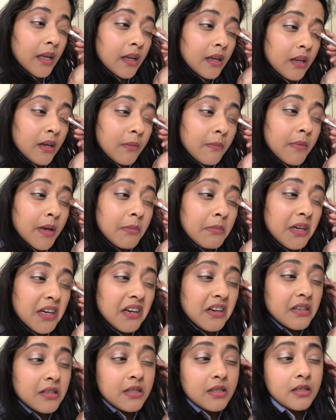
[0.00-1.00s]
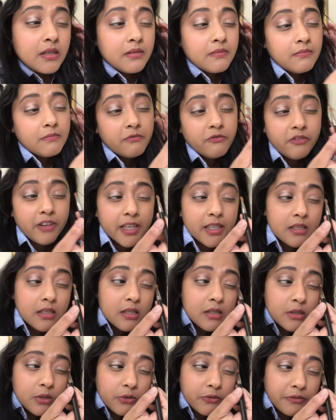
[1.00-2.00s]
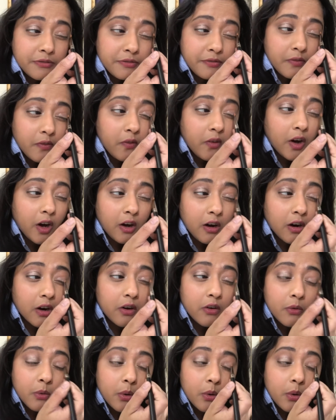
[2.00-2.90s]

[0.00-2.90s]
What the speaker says: You know, maybe I went too far